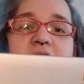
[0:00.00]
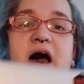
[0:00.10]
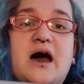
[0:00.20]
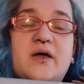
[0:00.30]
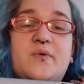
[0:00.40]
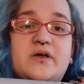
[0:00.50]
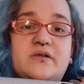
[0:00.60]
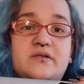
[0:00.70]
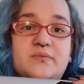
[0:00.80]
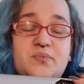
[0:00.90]
I
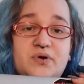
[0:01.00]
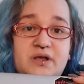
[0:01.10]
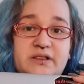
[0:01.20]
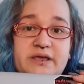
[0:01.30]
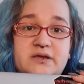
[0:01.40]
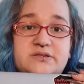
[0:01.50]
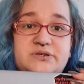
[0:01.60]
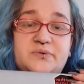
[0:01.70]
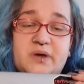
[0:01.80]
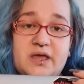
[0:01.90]
will put a link
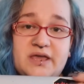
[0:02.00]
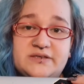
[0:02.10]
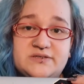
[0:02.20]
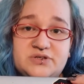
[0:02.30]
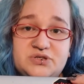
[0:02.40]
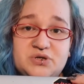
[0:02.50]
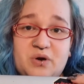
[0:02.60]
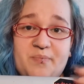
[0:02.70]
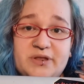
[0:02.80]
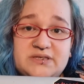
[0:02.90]
to his
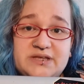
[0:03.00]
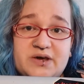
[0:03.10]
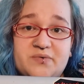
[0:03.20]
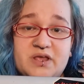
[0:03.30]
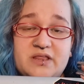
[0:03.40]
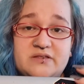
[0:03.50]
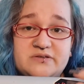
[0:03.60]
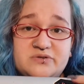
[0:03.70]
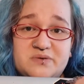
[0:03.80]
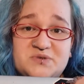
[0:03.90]
shop down in the
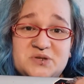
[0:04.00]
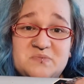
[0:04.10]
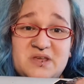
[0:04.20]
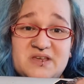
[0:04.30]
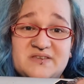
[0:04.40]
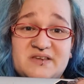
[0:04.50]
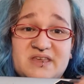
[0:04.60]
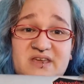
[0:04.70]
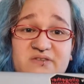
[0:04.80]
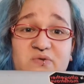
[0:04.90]
description because I
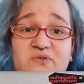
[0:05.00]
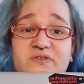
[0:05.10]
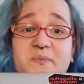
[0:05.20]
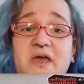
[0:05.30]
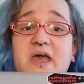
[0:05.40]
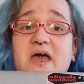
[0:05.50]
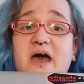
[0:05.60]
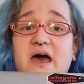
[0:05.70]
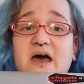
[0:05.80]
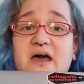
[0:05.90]
think he's awesome.
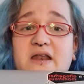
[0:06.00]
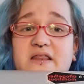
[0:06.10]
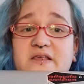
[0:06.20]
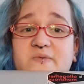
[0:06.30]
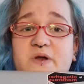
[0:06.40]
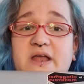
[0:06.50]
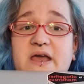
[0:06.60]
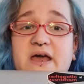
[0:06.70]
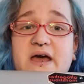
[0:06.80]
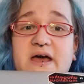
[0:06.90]
And this one,
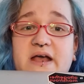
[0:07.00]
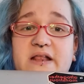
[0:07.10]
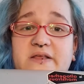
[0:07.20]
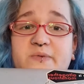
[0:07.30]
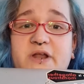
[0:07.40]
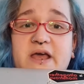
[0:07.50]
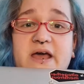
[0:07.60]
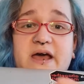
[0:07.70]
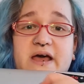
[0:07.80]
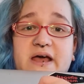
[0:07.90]
and this one,
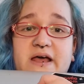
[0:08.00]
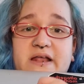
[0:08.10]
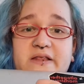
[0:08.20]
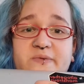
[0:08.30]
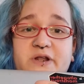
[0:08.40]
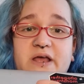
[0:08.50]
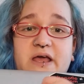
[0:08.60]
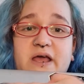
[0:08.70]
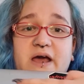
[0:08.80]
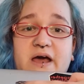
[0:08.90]
and this one,
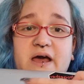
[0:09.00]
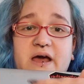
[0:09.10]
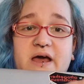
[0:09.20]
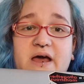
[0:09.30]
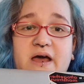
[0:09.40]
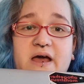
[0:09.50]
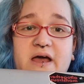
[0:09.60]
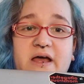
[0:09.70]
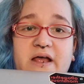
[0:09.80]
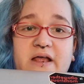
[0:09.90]

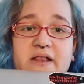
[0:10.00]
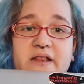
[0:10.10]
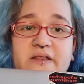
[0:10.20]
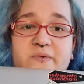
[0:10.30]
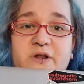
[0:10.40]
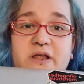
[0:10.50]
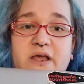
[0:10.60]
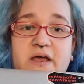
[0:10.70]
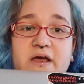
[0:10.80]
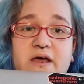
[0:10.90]
and this one,
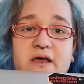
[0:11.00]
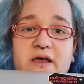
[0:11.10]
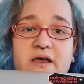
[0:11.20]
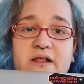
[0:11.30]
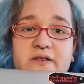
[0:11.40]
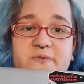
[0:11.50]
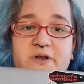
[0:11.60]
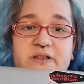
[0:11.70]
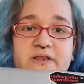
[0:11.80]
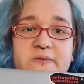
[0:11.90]
and this one,
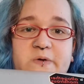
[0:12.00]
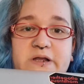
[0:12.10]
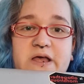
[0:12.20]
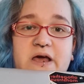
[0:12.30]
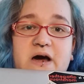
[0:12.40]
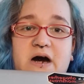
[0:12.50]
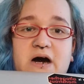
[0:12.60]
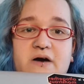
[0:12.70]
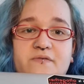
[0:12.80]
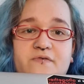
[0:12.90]
and this one,
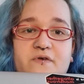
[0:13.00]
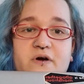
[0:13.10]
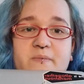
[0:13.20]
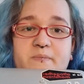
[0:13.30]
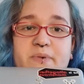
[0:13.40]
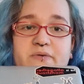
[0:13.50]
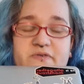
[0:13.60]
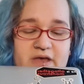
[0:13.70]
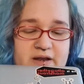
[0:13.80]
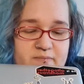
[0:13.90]
are from
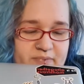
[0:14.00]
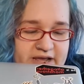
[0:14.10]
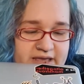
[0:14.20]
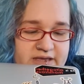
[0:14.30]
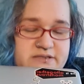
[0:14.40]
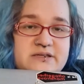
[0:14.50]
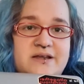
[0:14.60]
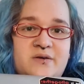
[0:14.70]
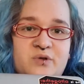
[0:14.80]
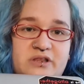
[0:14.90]
Bones and Blankets,
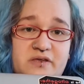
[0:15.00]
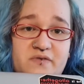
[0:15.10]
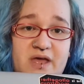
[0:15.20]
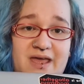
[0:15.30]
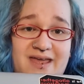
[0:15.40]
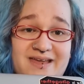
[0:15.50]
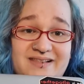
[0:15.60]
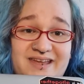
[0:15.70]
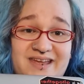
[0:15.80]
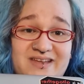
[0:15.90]
and I will leave a
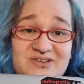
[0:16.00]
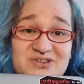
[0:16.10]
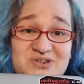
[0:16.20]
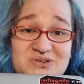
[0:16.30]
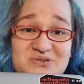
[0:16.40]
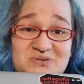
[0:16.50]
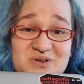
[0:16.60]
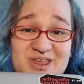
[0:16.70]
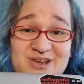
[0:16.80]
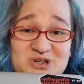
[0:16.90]
link
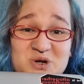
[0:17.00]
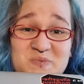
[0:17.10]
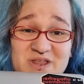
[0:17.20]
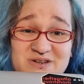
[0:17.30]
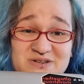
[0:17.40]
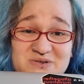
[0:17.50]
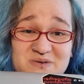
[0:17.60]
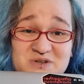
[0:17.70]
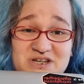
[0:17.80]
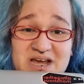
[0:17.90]
to their shop in the
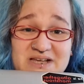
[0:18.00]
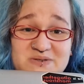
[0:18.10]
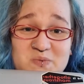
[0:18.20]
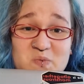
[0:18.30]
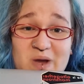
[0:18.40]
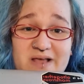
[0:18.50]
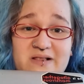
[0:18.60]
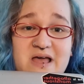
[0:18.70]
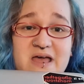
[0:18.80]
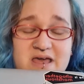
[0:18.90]
description as well.